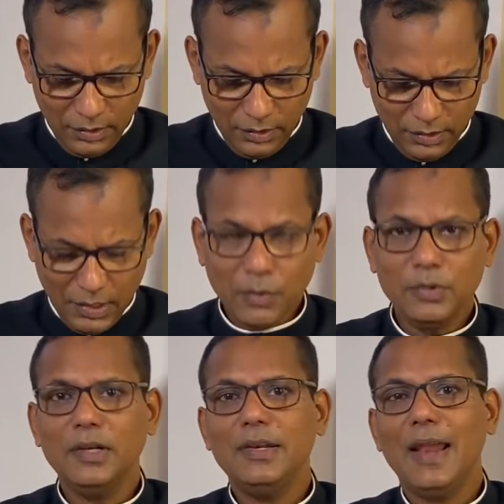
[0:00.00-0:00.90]
Now,
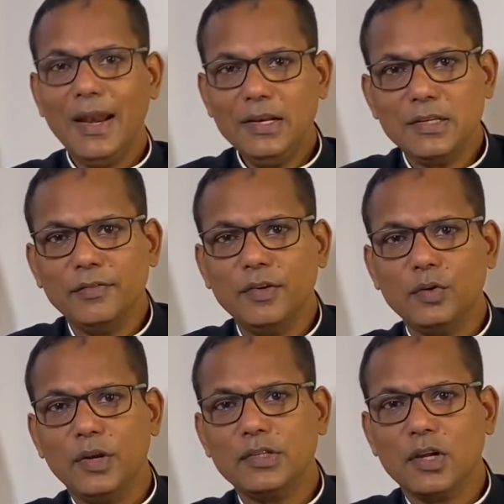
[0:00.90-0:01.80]
the narrative in
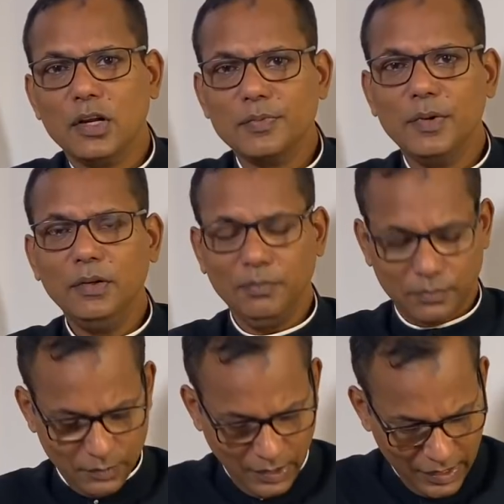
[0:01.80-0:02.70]
today's gospel,
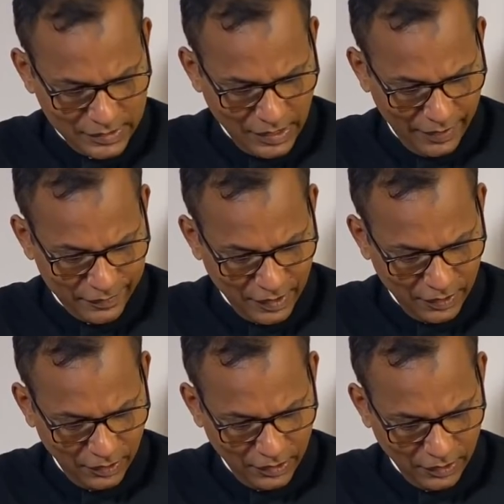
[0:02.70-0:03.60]
as I have said
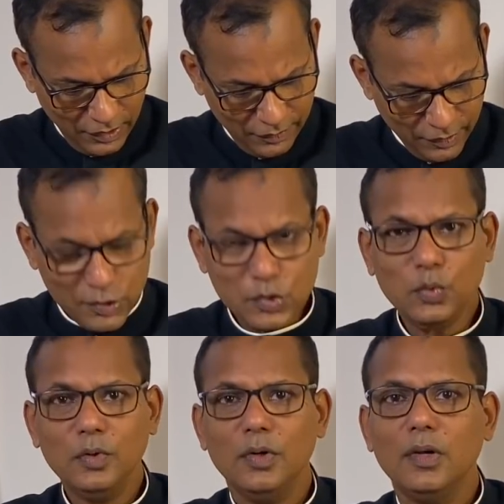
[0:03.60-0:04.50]
earlier in verse
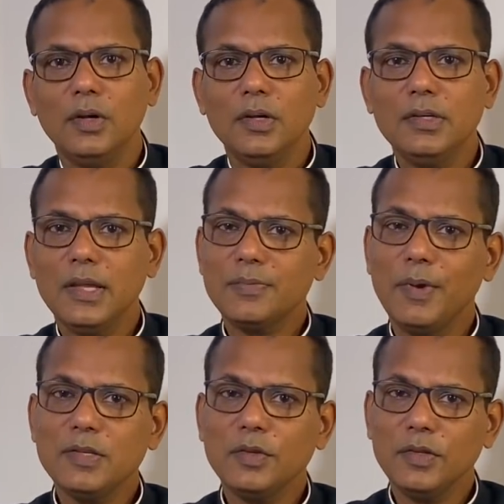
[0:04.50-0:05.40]
2, takes
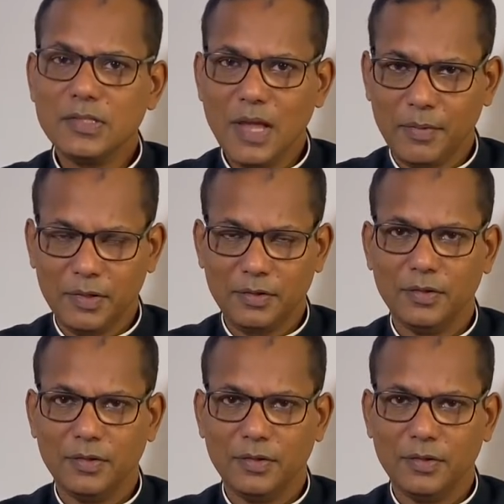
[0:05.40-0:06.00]
place on the Sabbath.